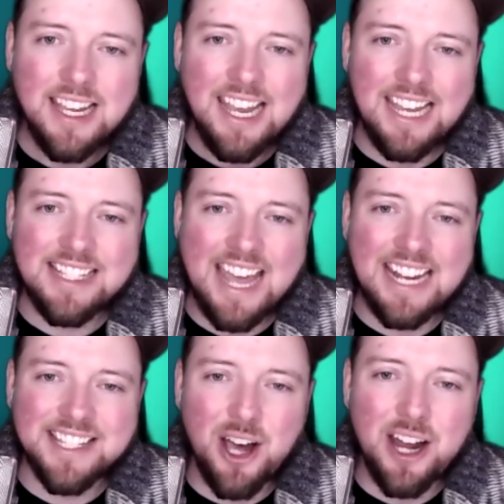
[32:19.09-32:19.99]
It's and
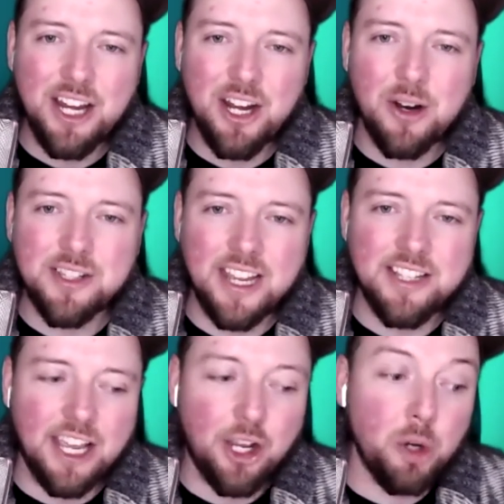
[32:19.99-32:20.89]
it's not you know it's
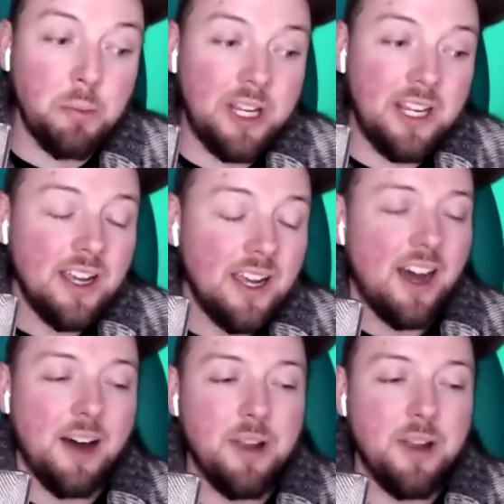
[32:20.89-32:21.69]
it it could be a,